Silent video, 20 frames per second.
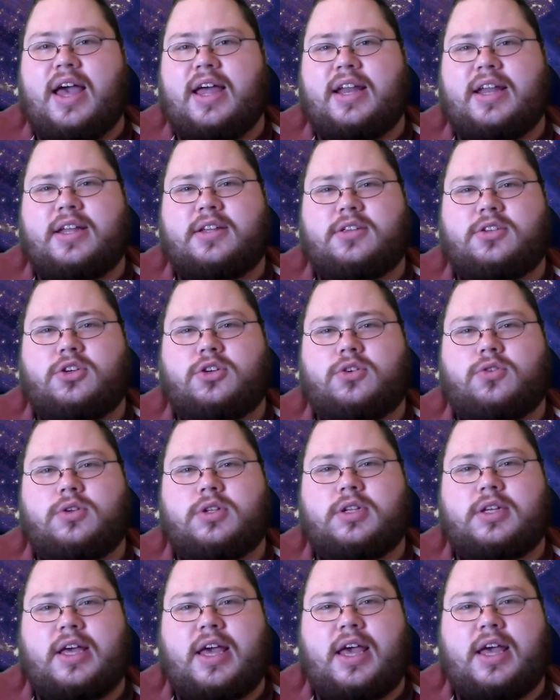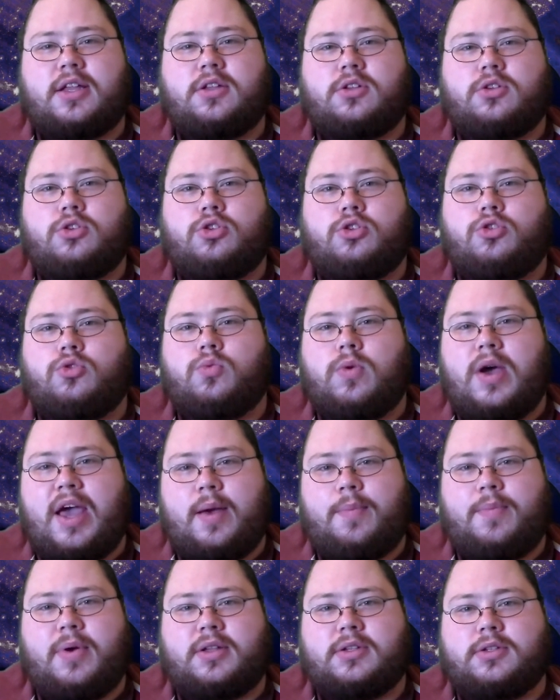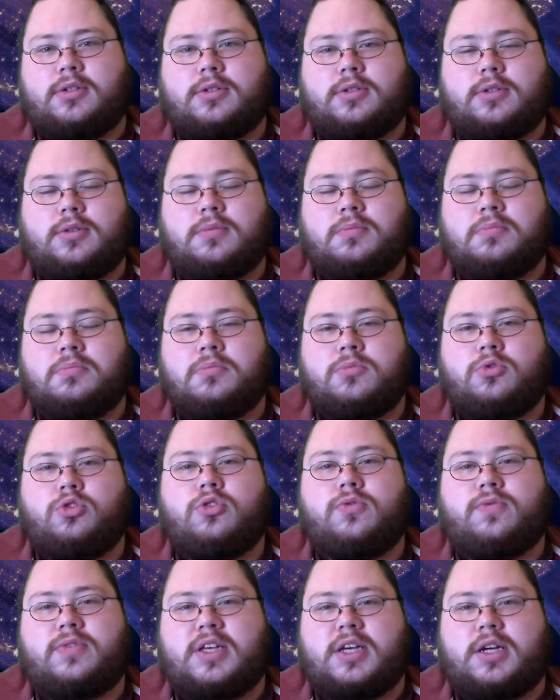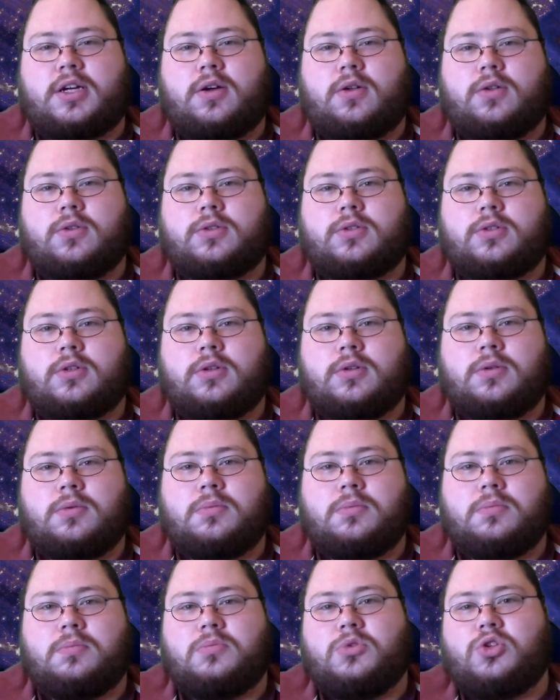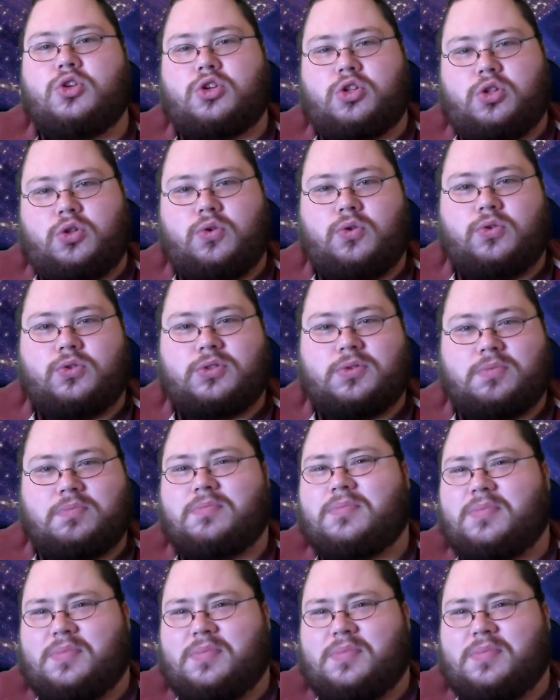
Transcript: In it, you're going to get new weapons, new vehicles, new clothes,